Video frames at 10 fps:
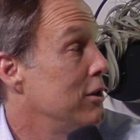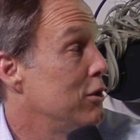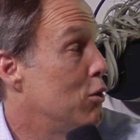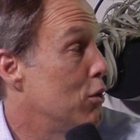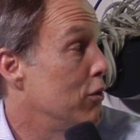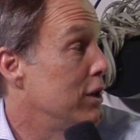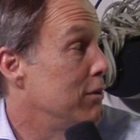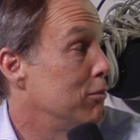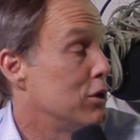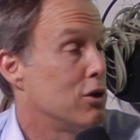quarterly
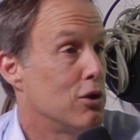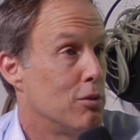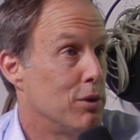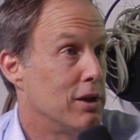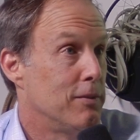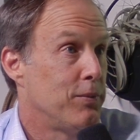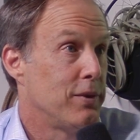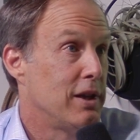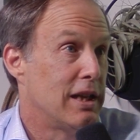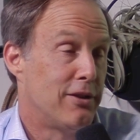return, but
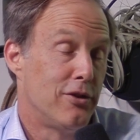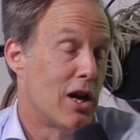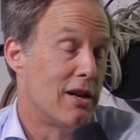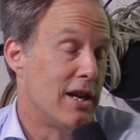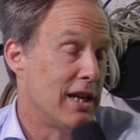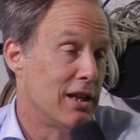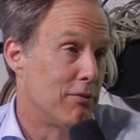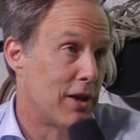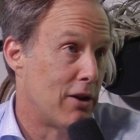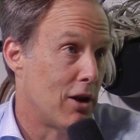it's not negative
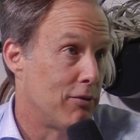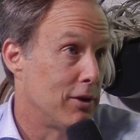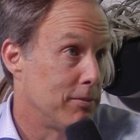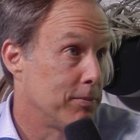that often.